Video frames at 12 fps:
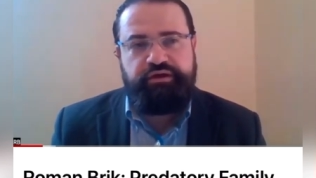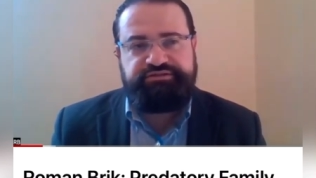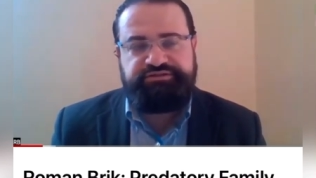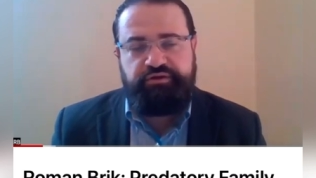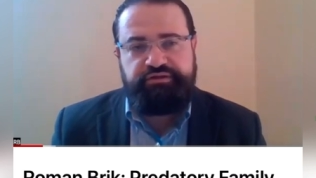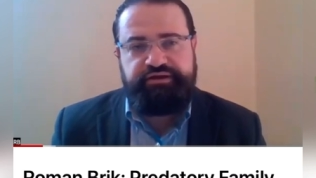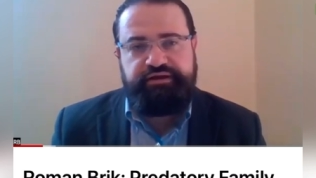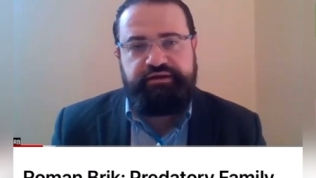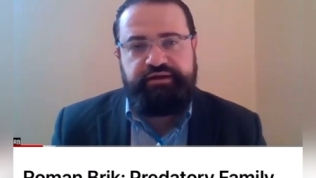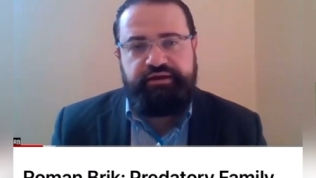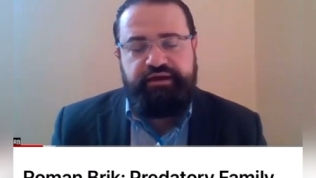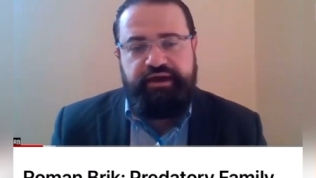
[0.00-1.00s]
It's all there,
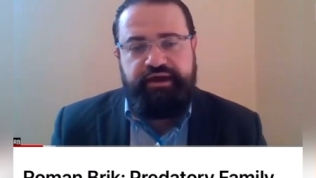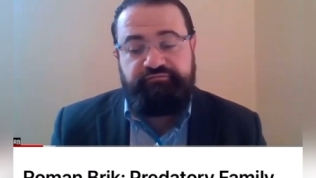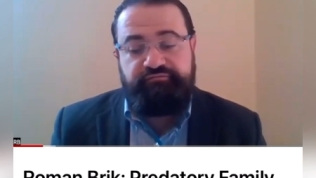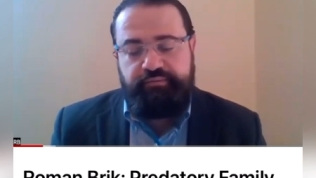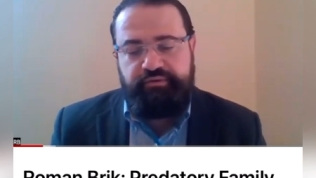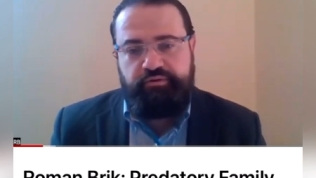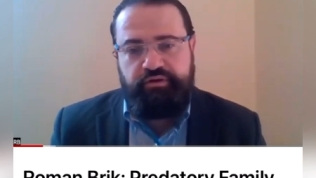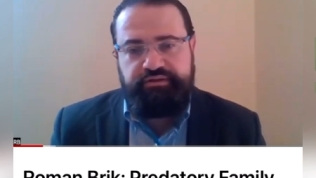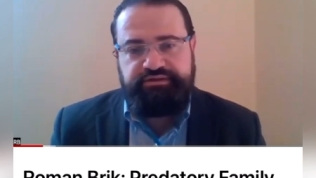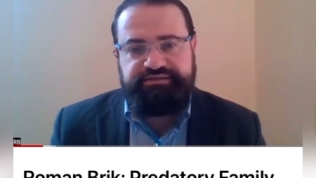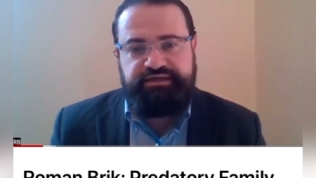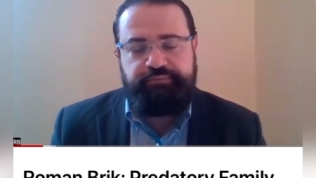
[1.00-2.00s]
and family
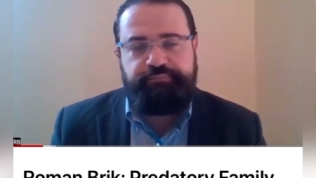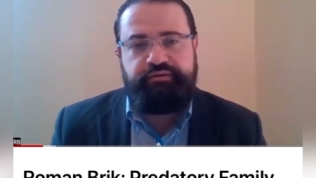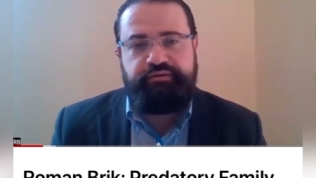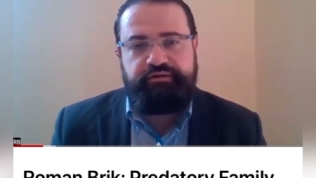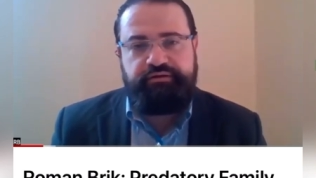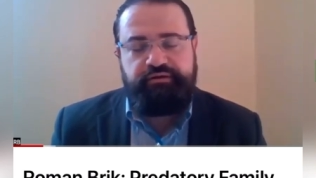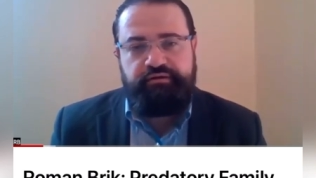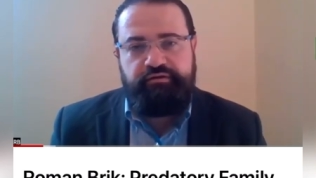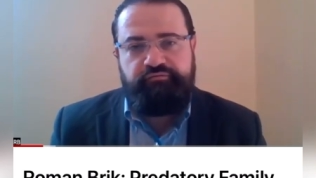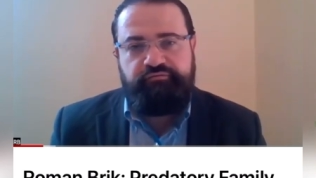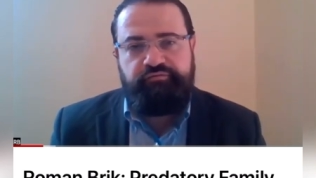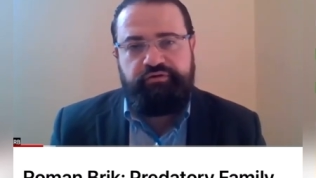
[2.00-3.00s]
court is a key pillar
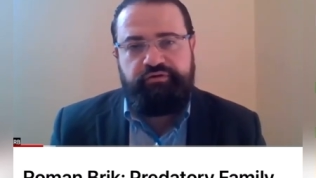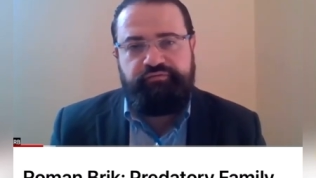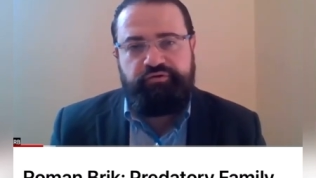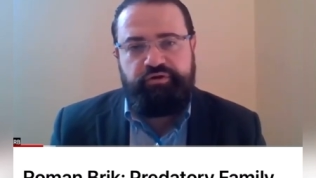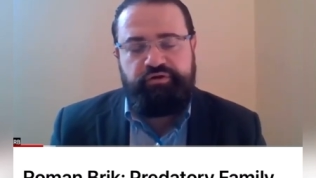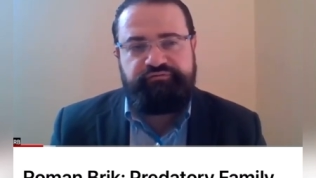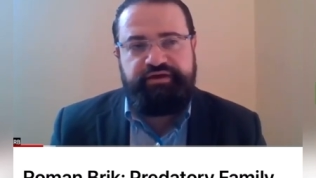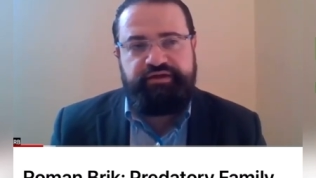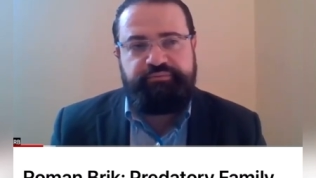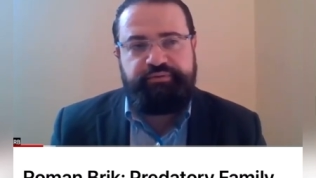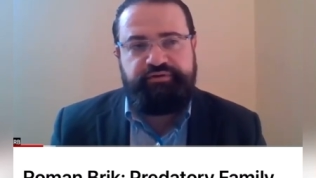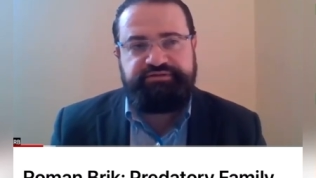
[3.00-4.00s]
for for all of
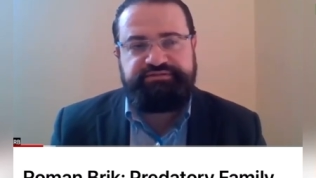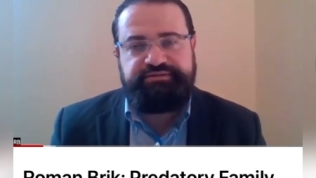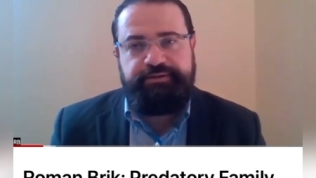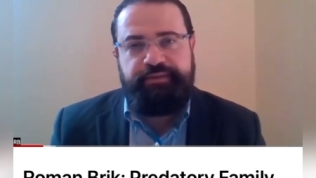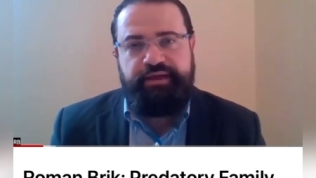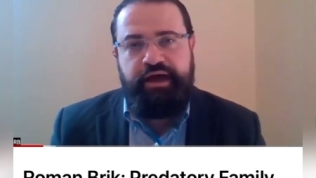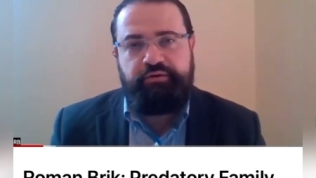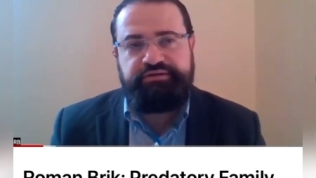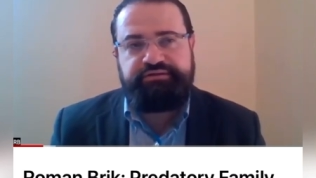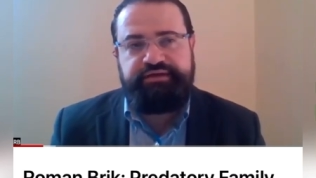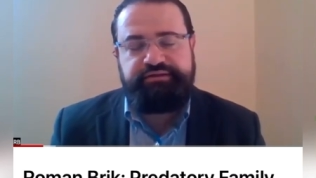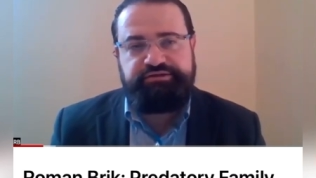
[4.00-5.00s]
that because um, how
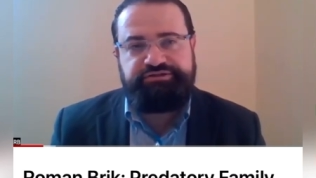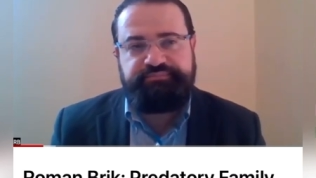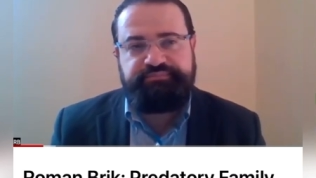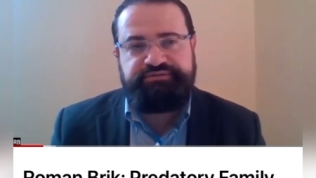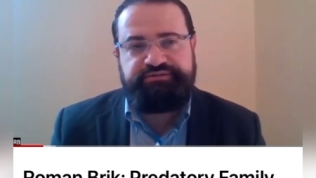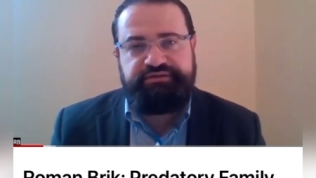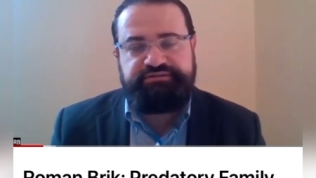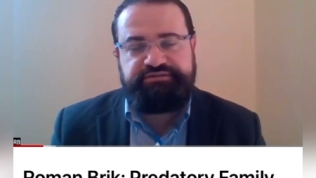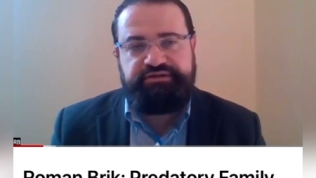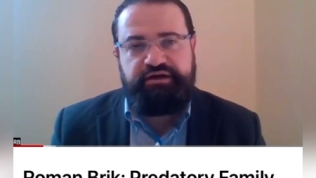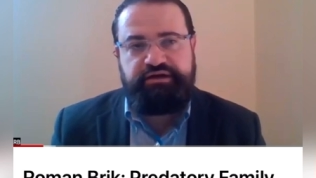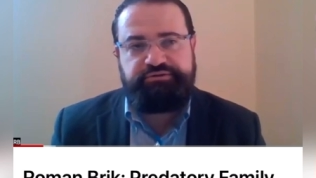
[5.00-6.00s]
dictatorships uh,
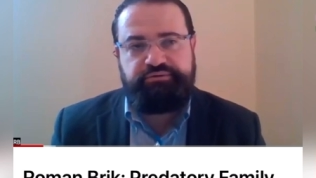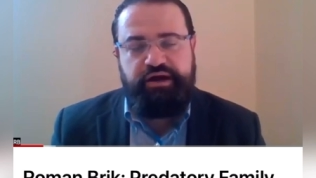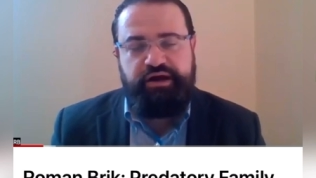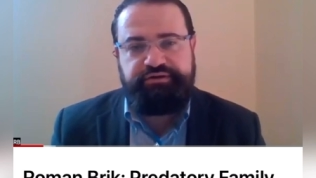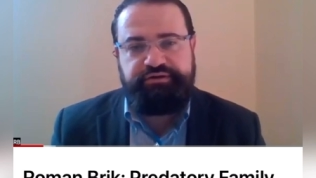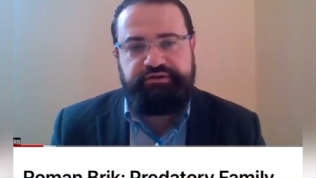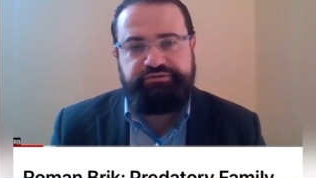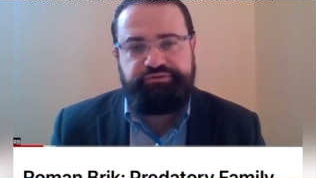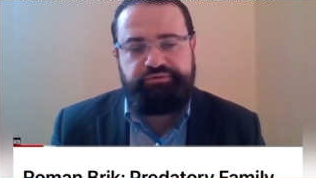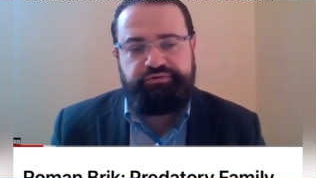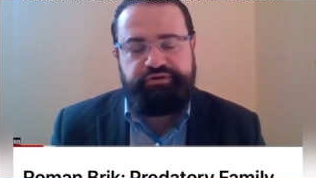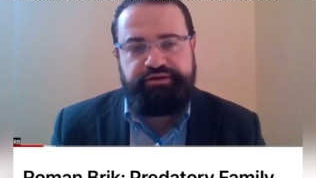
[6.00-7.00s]
start or how they
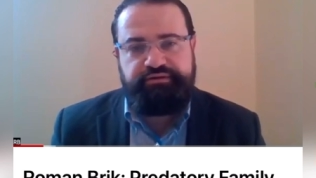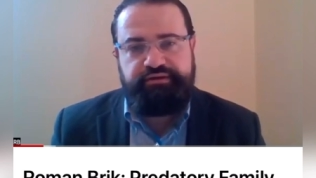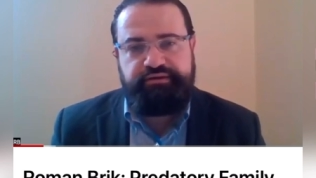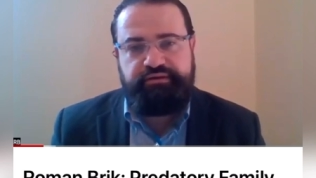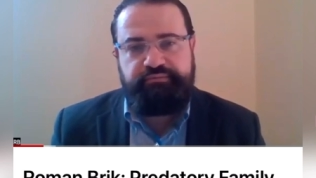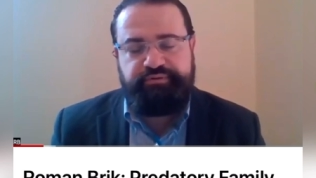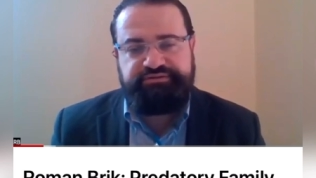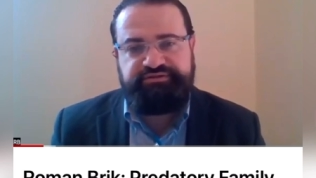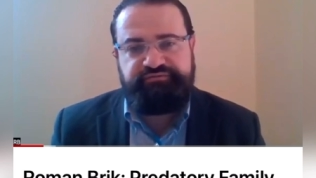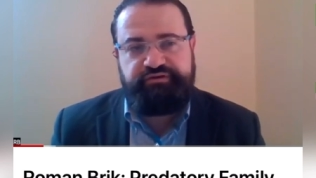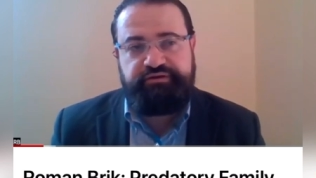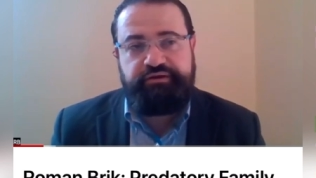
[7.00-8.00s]
endure and and, and
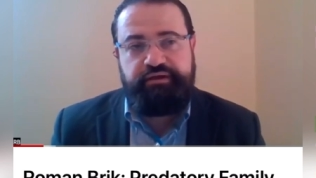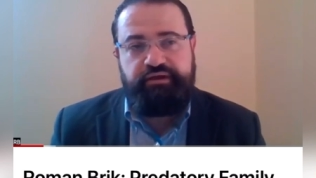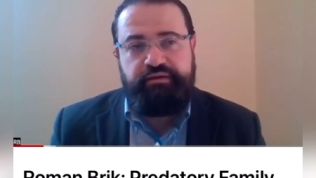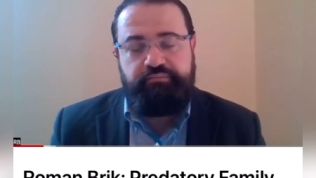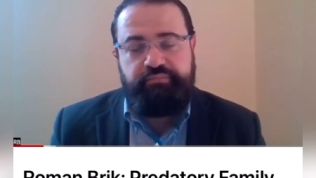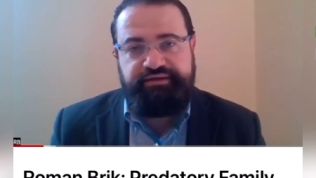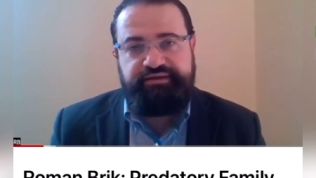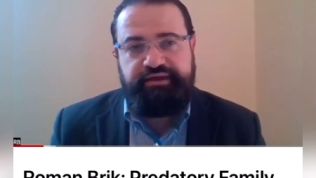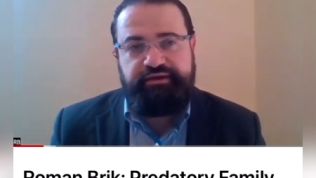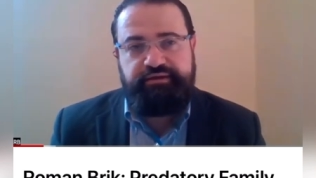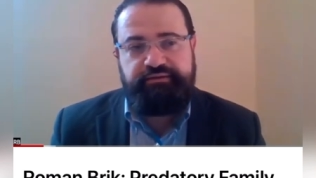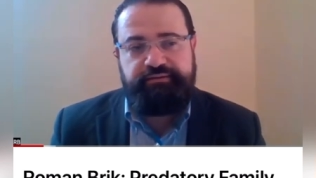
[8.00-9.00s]
persevere by
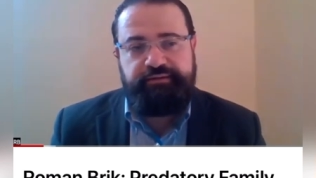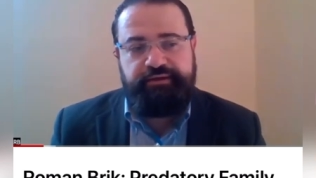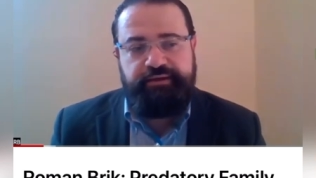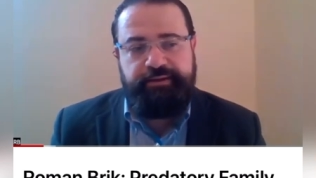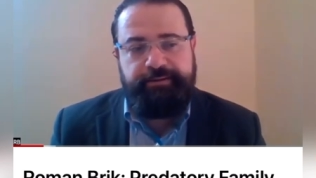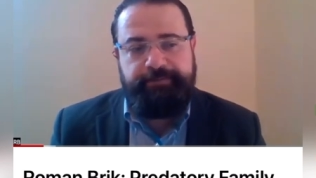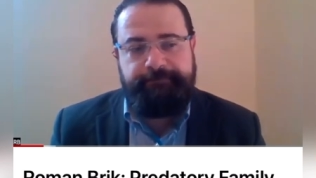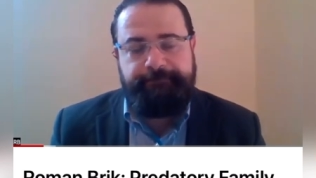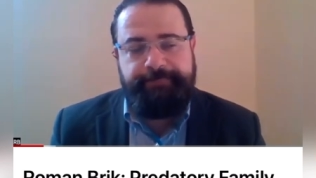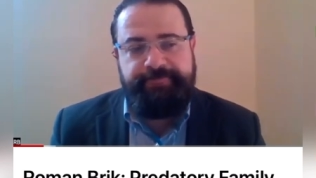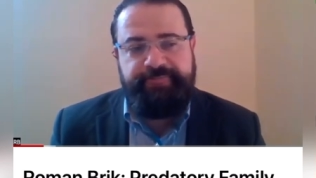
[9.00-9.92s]
taking um,